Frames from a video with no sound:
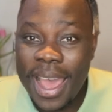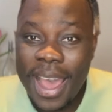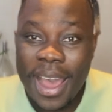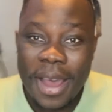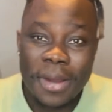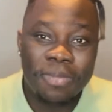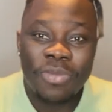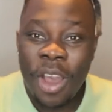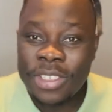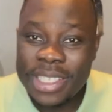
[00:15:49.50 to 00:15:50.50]
I
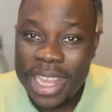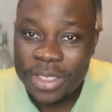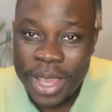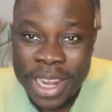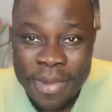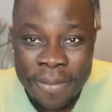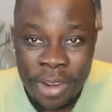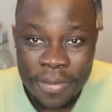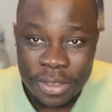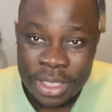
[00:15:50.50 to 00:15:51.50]
would just like to end my
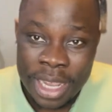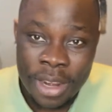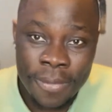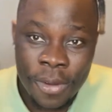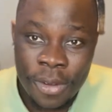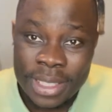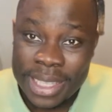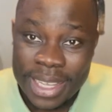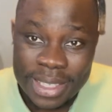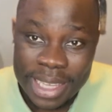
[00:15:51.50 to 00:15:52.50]
vlog for today, and of course
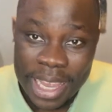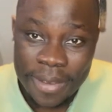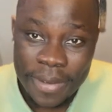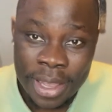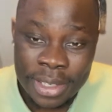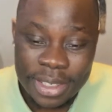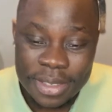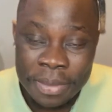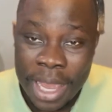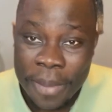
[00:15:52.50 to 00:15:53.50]
stay safe and
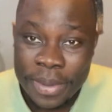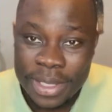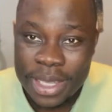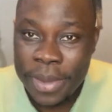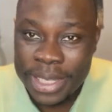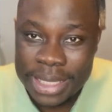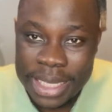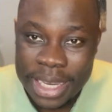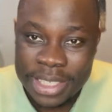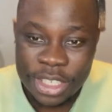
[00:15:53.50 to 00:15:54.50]
be happy. Summer is
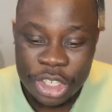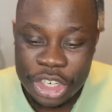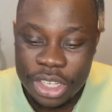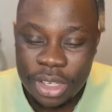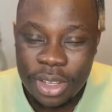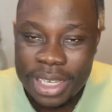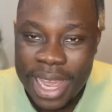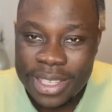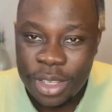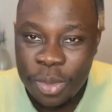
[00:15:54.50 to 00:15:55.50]
here. Just chill, look
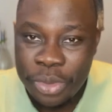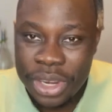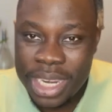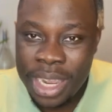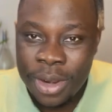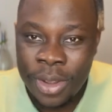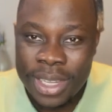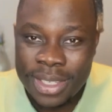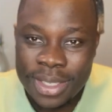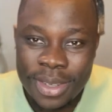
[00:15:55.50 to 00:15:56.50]
nice, look pretty and all
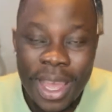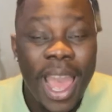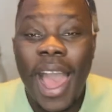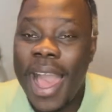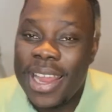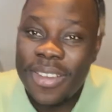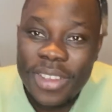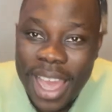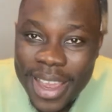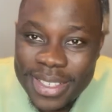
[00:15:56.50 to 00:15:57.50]
that. So I love you
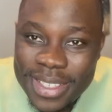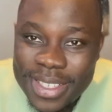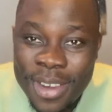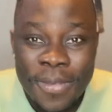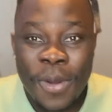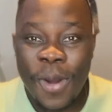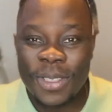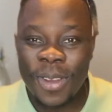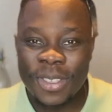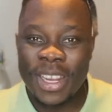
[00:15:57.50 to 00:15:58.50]
guys, and of course
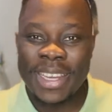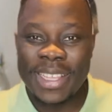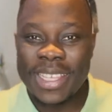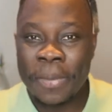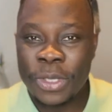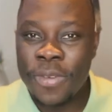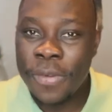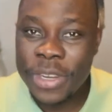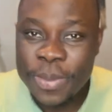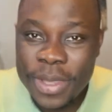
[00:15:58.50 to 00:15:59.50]
until the next episode of Crispin